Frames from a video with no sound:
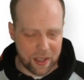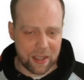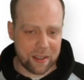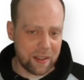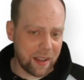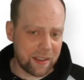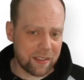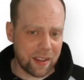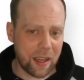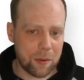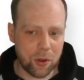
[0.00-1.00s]
The next
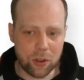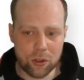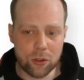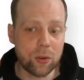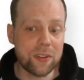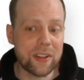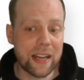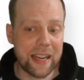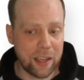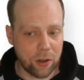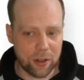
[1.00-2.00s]
thing I'm going to do is
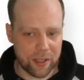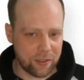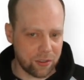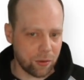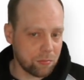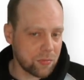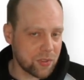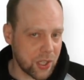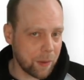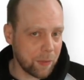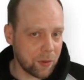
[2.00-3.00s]
click on it, so
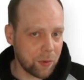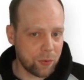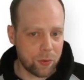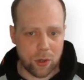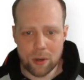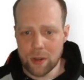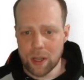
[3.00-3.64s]
same as before,